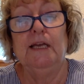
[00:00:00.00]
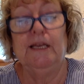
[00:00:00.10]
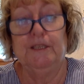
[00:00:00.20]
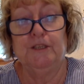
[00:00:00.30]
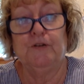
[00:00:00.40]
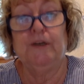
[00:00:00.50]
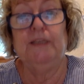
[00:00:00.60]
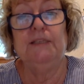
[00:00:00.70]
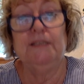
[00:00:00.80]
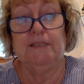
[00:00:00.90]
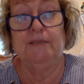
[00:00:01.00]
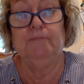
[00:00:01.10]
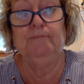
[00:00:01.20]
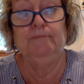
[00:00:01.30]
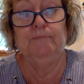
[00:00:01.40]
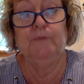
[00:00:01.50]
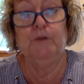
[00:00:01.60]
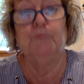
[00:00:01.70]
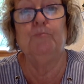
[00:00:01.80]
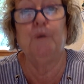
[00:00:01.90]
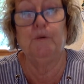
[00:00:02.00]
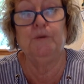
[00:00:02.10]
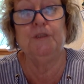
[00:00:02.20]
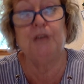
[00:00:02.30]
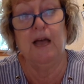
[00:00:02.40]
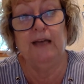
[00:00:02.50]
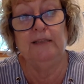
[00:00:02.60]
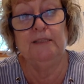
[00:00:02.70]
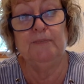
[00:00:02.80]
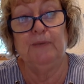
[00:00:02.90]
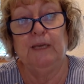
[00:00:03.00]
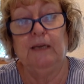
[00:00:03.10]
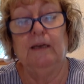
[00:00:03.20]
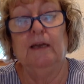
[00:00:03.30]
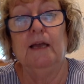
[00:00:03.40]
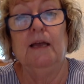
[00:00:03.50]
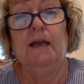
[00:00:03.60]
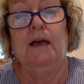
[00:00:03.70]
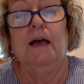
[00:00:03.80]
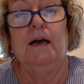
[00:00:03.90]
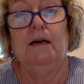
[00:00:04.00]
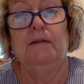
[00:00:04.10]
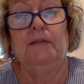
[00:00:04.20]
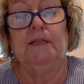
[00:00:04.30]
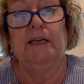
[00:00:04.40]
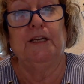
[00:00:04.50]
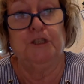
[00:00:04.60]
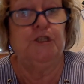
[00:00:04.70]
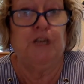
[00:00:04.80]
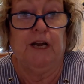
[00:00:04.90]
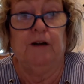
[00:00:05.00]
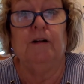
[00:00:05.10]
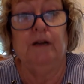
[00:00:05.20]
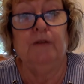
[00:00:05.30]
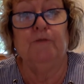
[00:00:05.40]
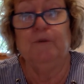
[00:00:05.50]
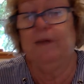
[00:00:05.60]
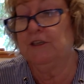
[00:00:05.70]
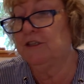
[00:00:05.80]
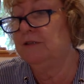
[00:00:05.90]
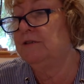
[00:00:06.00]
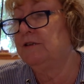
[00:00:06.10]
integrated system with both sides being that they can share information.